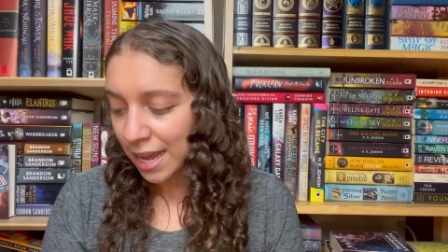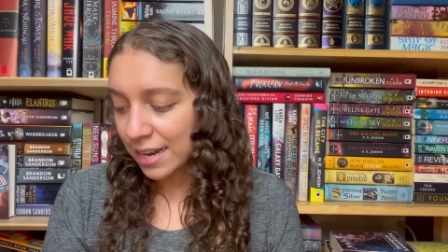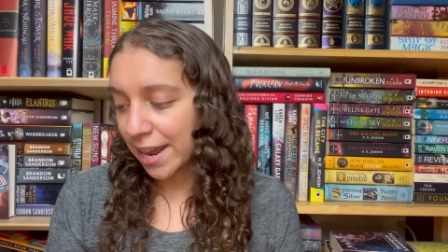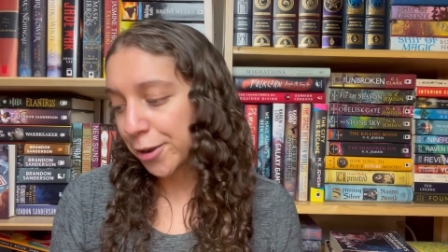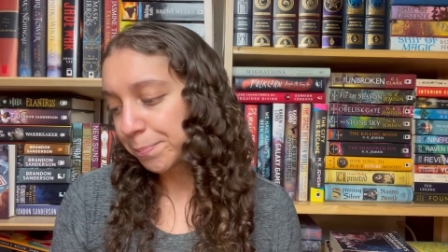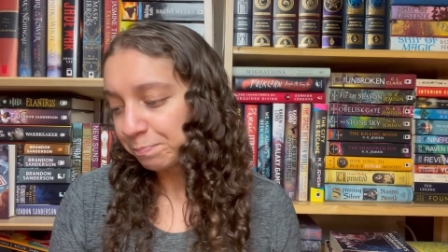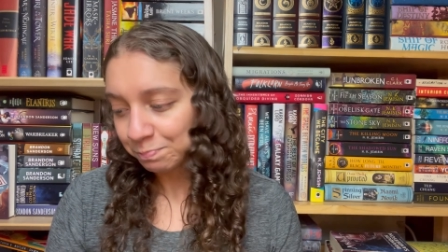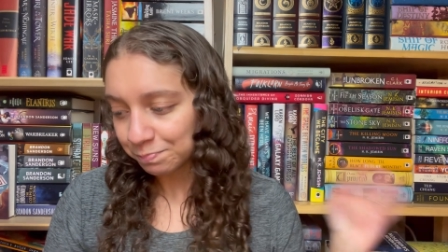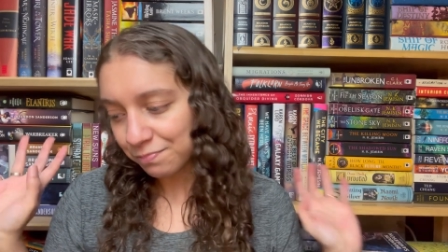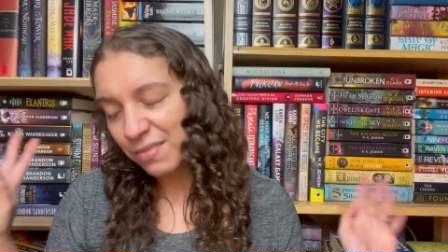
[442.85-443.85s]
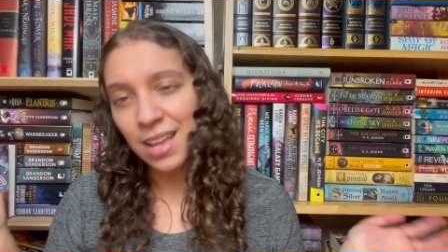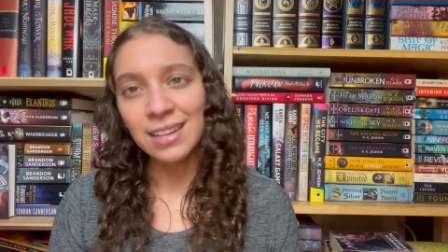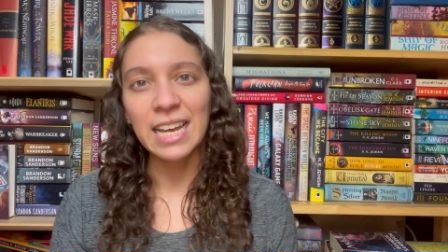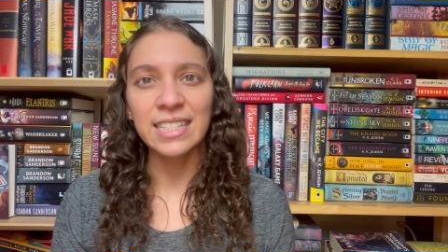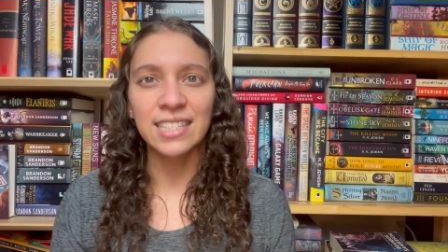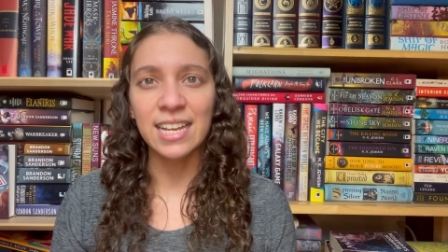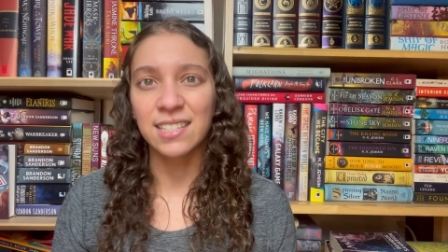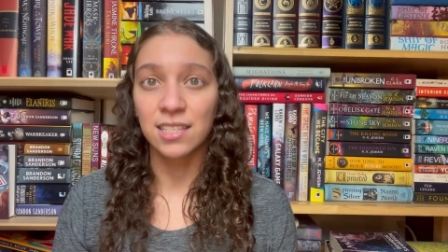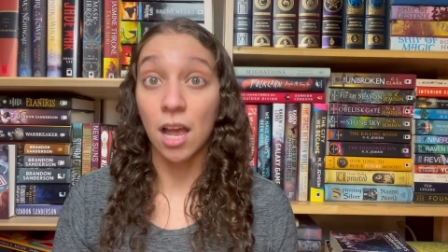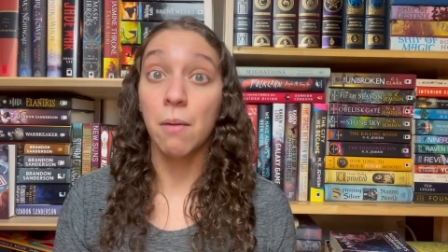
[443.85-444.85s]
Now, let's say
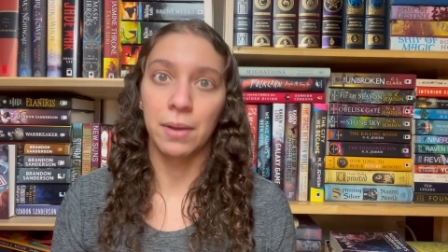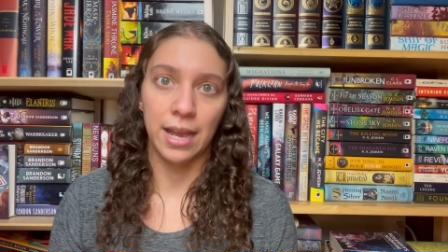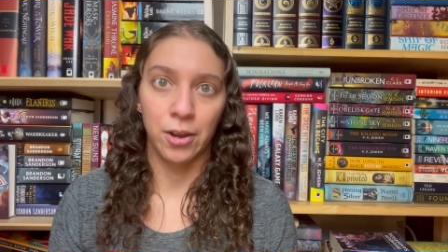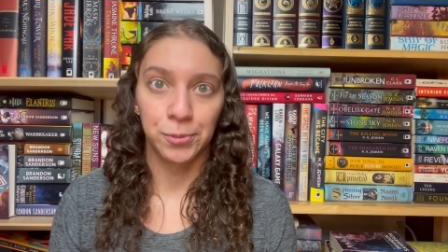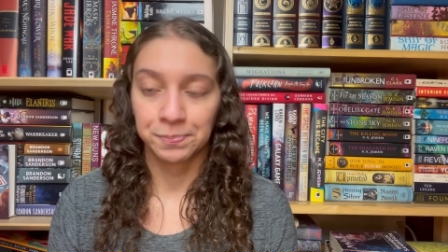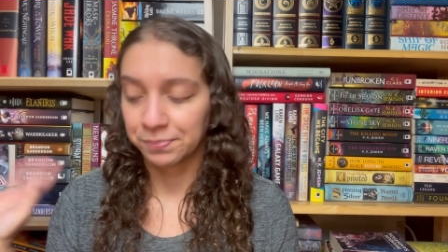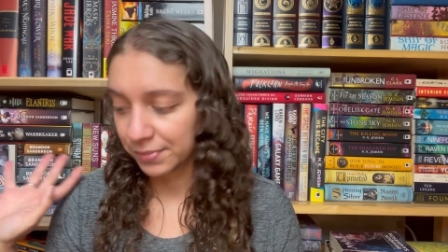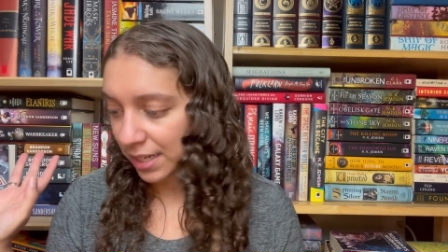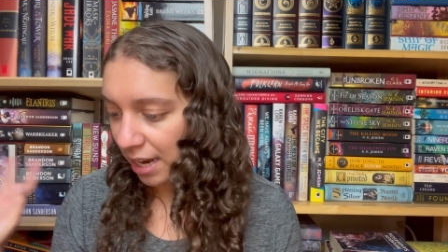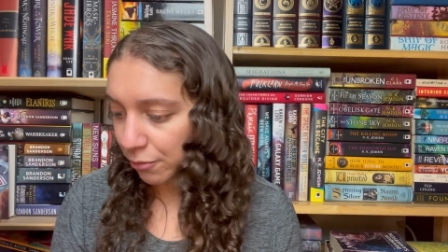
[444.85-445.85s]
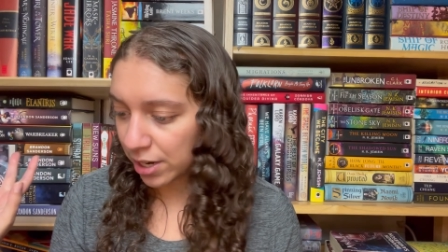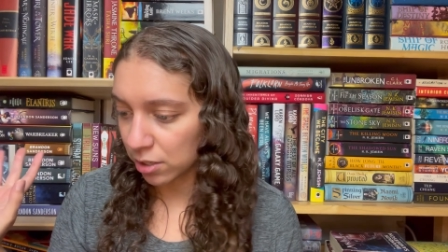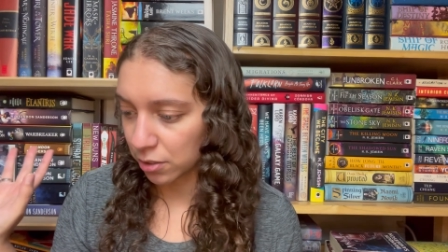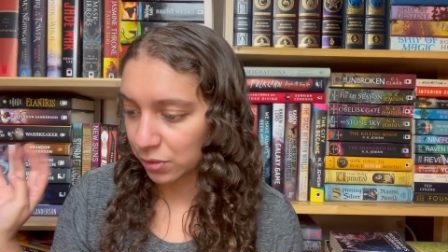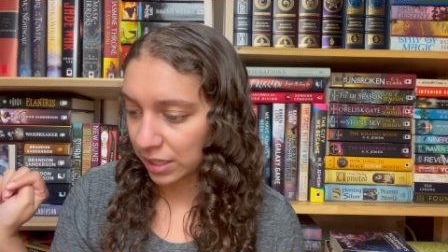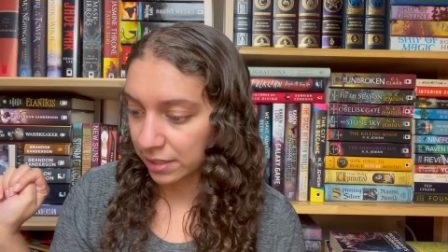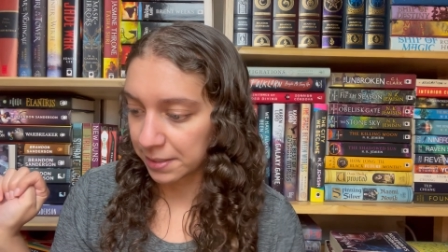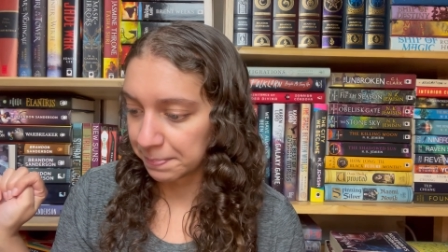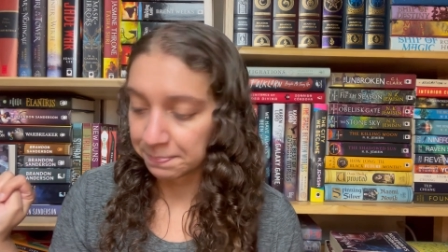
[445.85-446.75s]
somehow I read all those things.